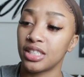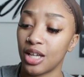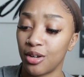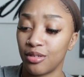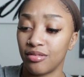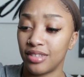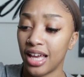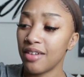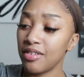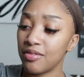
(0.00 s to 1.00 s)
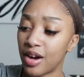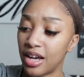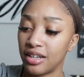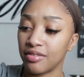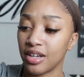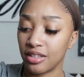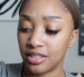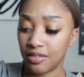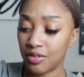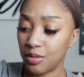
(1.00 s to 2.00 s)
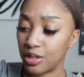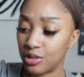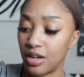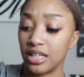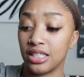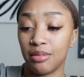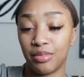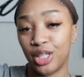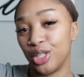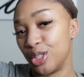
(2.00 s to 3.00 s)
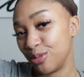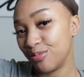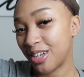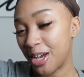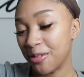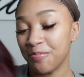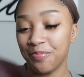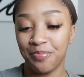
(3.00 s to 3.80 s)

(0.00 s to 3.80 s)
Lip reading: So they have a variety of colors if you want to try something new, okay?